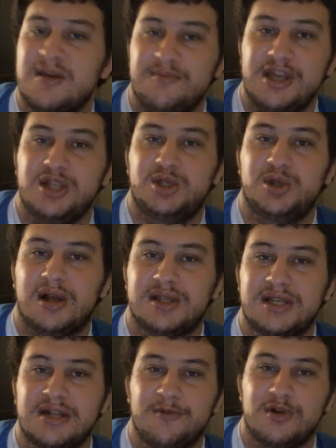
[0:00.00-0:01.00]
beat John
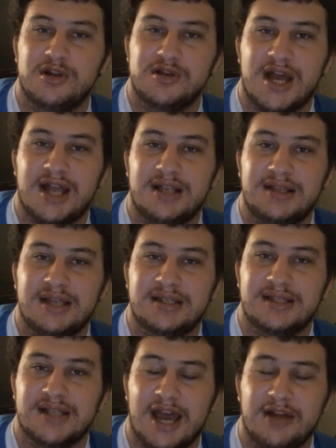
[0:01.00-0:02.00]
Cena for the United
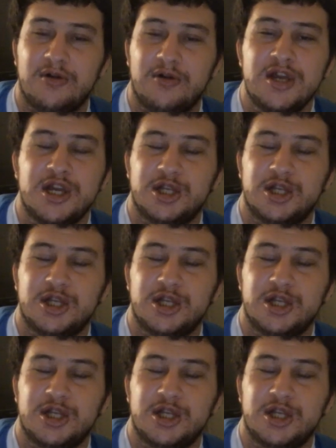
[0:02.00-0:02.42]
States title.